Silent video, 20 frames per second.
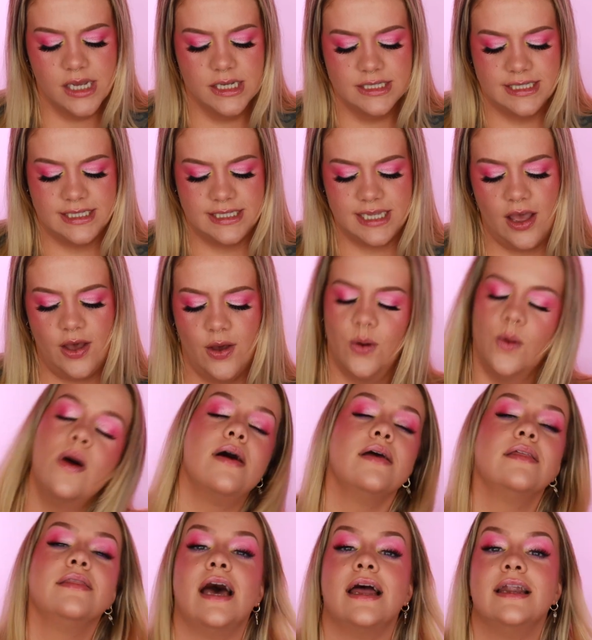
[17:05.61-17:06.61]

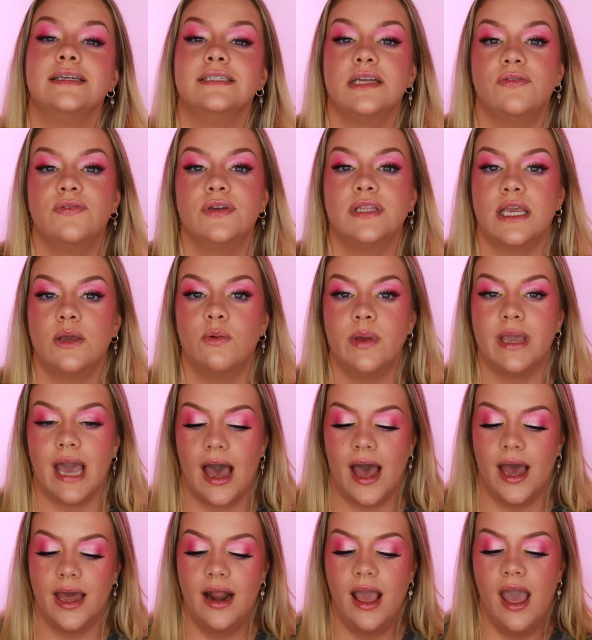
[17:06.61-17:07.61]
so that is everything we
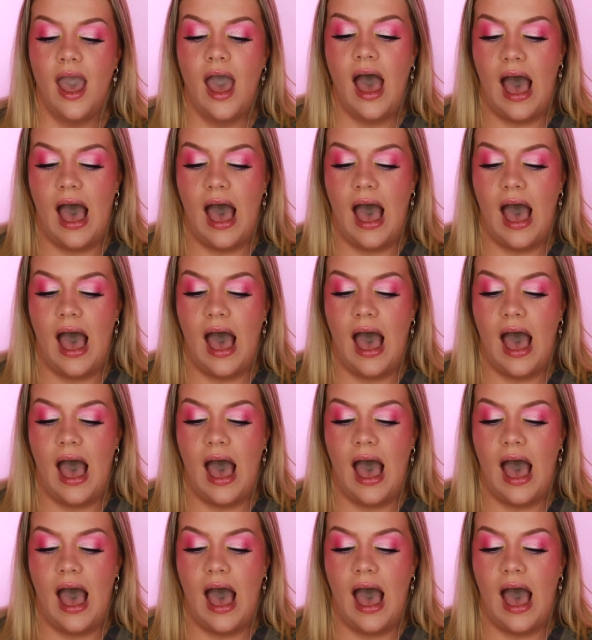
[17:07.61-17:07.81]
got.